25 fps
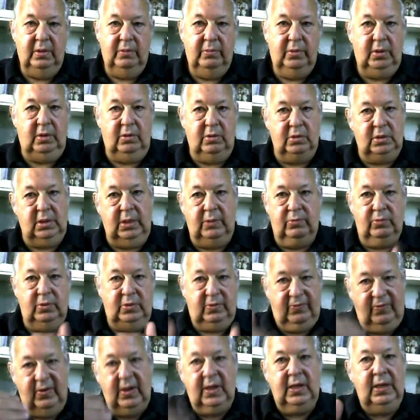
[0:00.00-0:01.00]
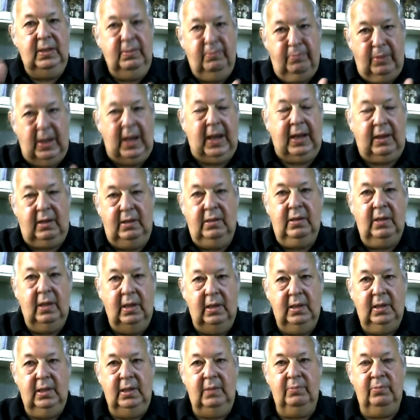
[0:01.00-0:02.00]
because it was fairly back
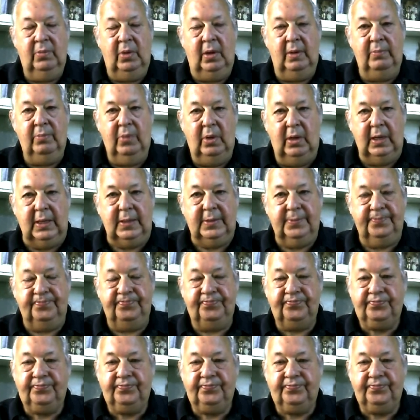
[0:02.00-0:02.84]
in my mind.